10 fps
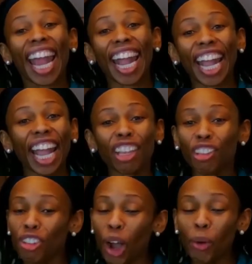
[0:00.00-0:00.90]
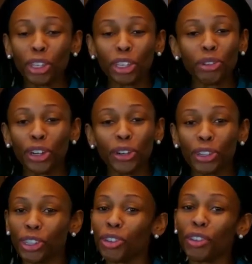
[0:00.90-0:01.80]
And you know, when you
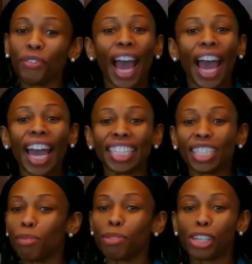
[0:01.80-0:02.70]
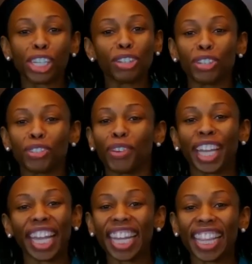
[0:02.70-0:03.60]
Google, you can find substitutions for
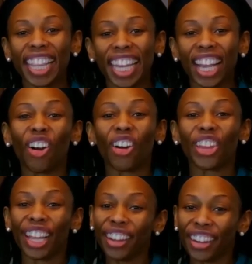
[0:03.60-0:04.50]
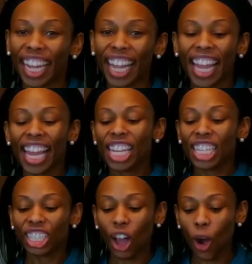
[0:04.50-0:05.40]
anything on the internet.
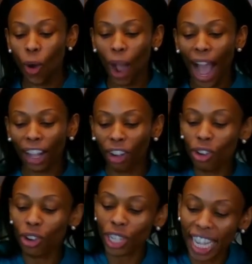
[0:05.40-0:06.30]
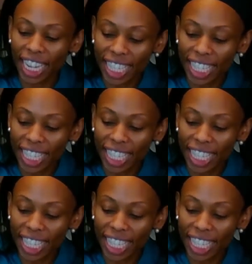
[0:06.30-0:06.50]
So I Googled and it